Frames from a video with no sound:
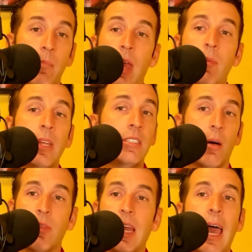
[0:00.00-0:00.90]
Maybe
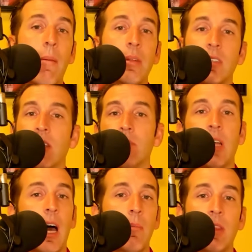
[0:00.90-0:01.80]
something happens
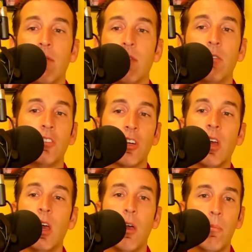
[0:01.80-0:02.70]
sometime in the future,
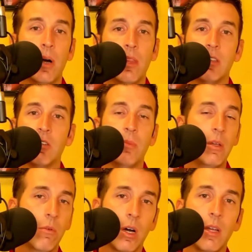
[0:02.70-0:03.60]
but this will
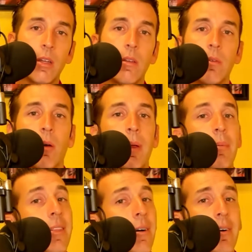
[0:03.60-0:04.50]
be what
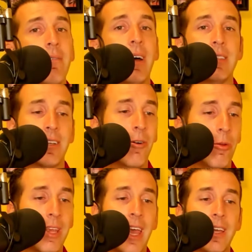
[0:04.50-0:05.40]
people know of as a
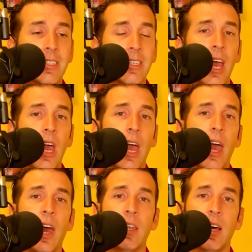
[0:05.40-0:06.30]
cold case,
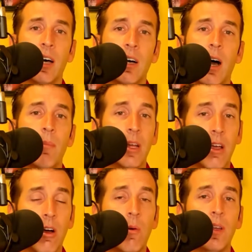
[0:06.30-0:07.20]
and I'm going to
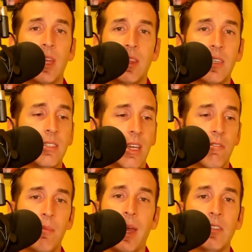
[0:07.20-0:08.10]
go with that this thing
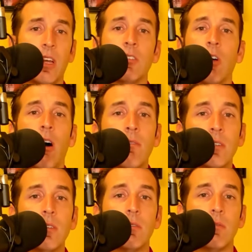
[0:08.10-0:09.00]
remains
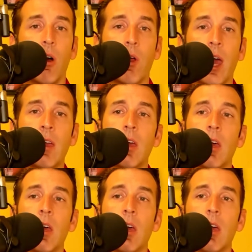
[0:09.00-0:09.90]
unsolved. Okay?
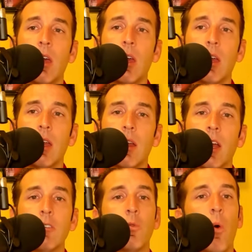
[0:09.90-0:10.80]

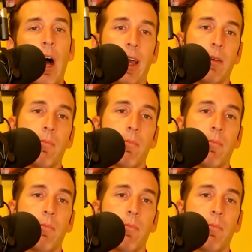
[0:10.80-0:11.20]
Here's why.